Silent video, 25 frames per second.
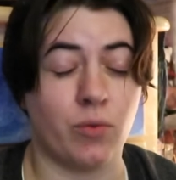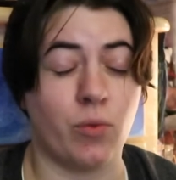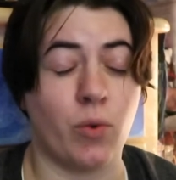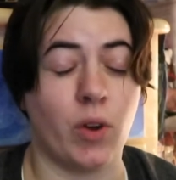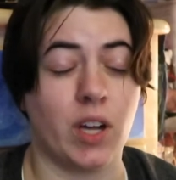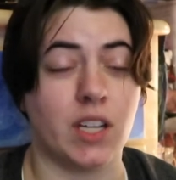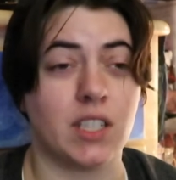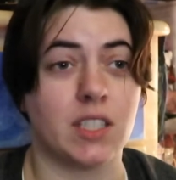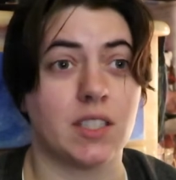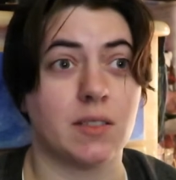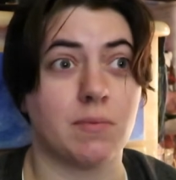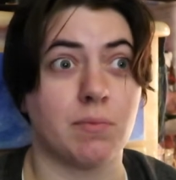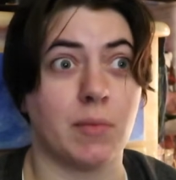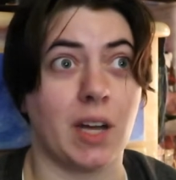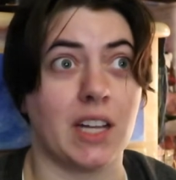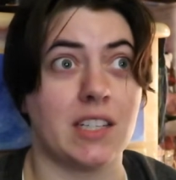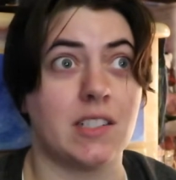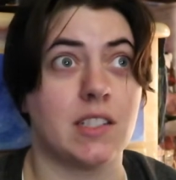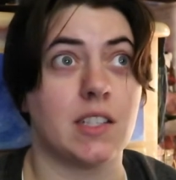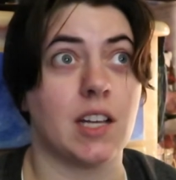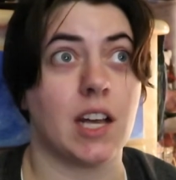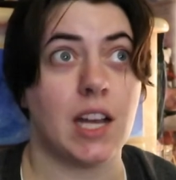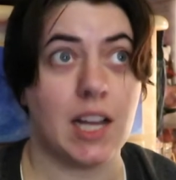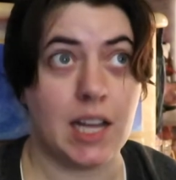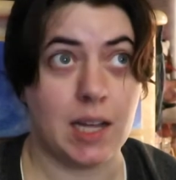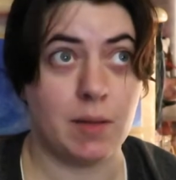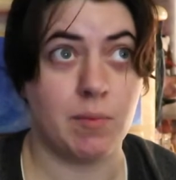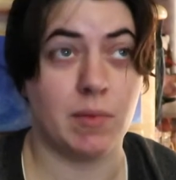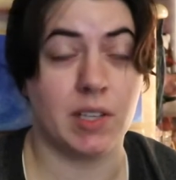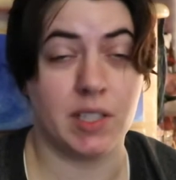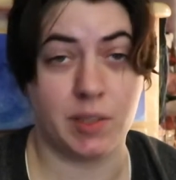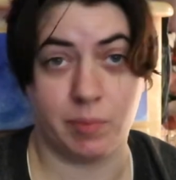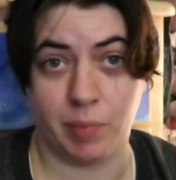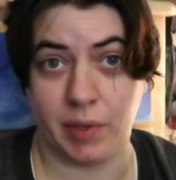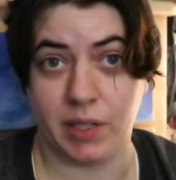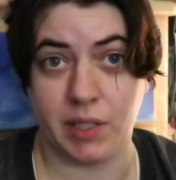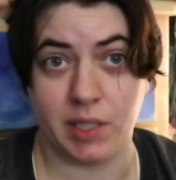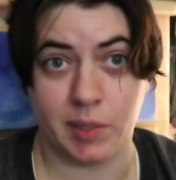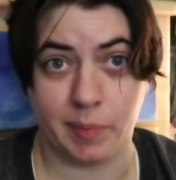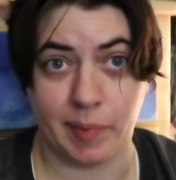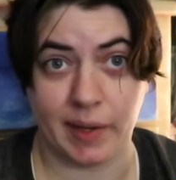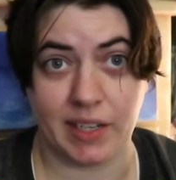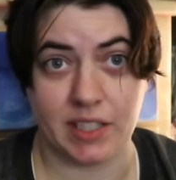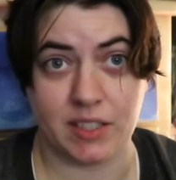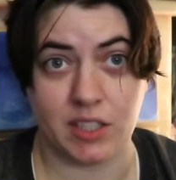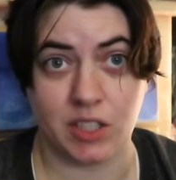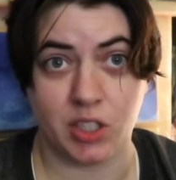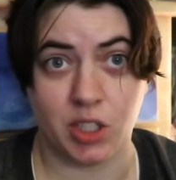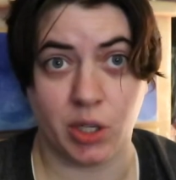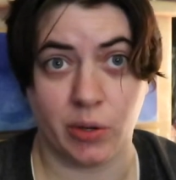what my time has been
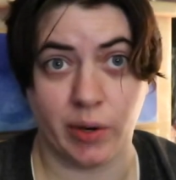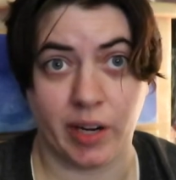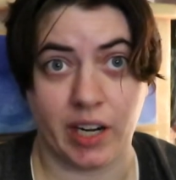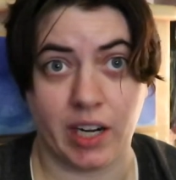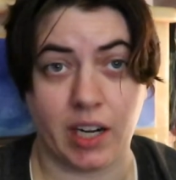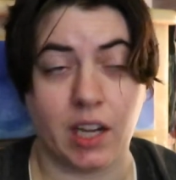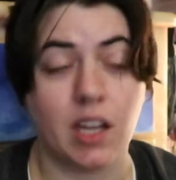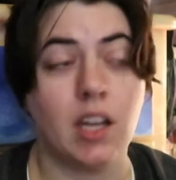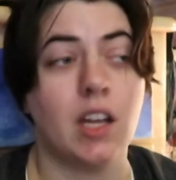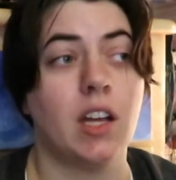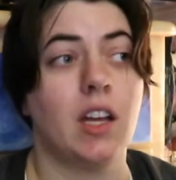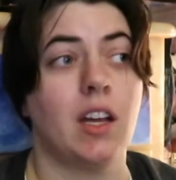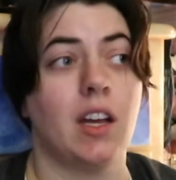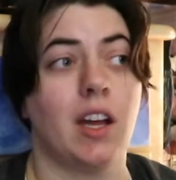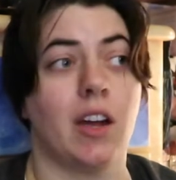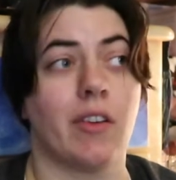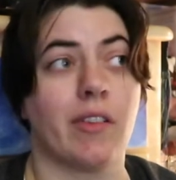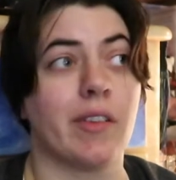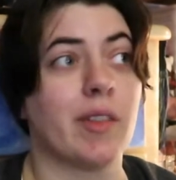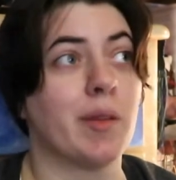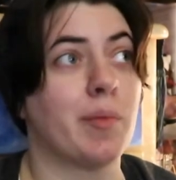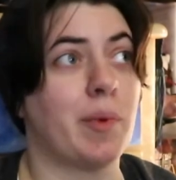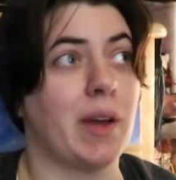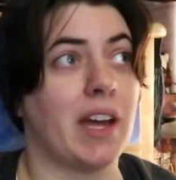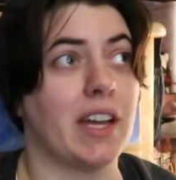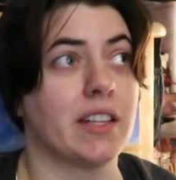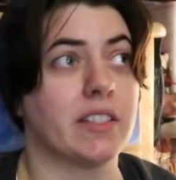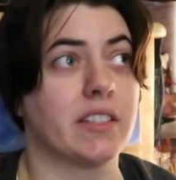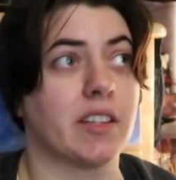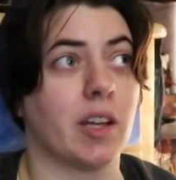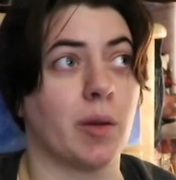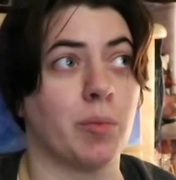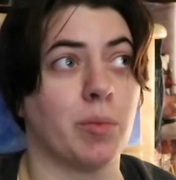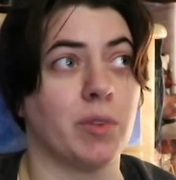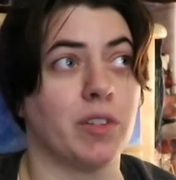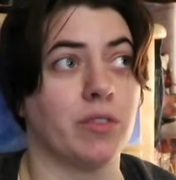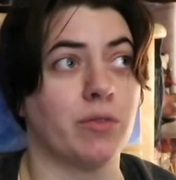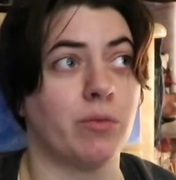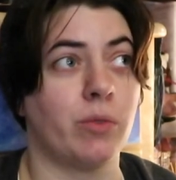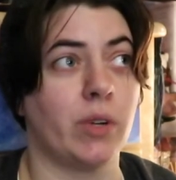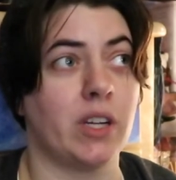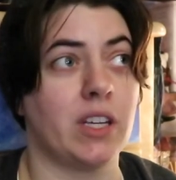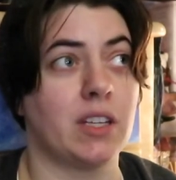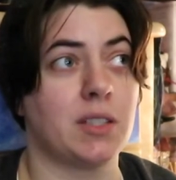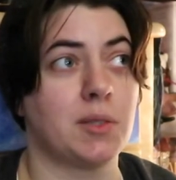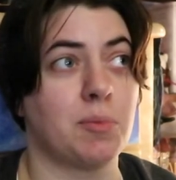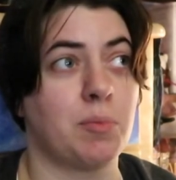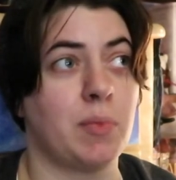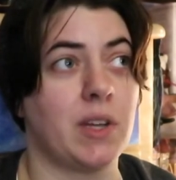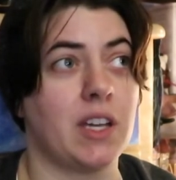spent doing over the past couple of
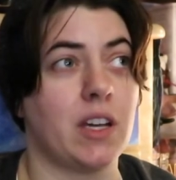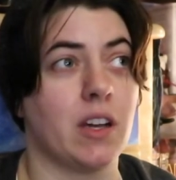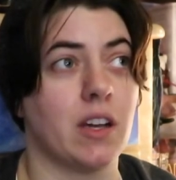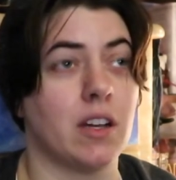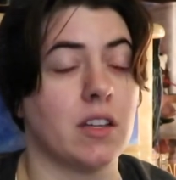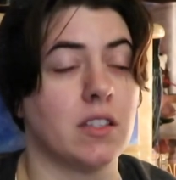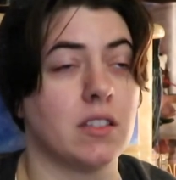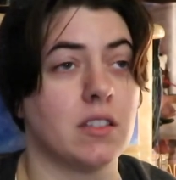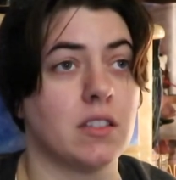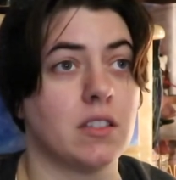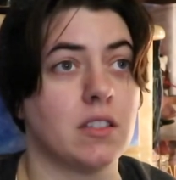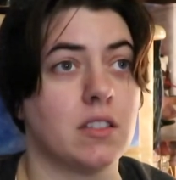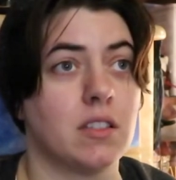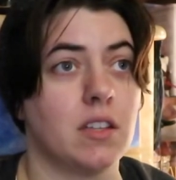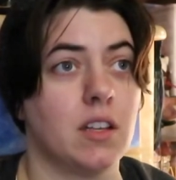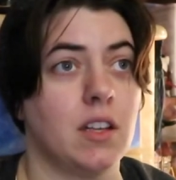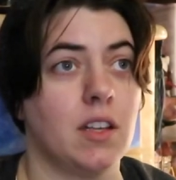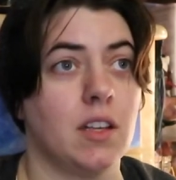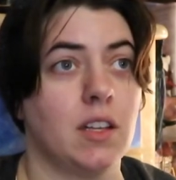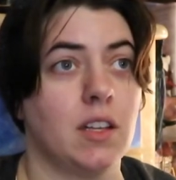weeks because